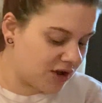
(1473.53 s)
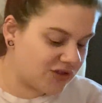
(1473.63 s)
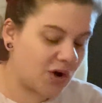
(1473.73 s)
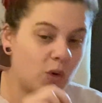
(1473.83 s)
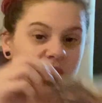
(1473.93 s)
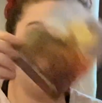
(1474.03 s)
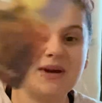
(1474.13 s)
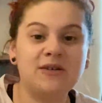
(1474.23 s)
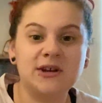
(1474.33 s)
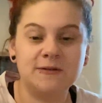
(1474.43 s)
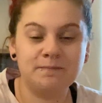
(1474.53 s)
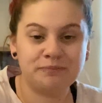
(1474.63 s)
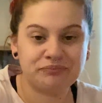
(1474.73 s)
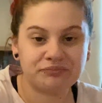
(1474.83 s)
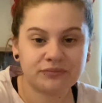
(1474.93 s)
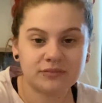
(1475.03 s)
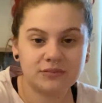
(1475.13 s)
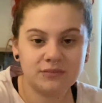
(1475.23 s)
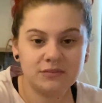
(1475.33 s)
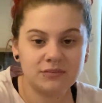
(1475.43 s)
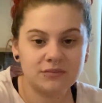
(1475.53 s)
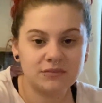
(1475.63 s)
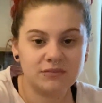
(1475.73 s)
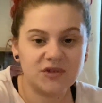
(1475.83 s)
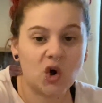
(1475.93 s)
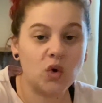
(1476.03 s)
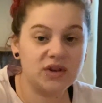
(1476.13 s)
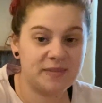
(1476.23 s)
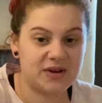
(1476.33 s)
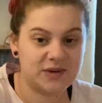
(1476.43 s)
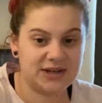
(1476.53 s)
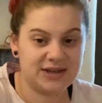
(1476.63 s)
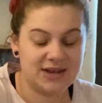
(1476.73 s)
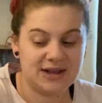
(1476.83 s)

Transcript: The Holy Mountain. The Holy Mountain.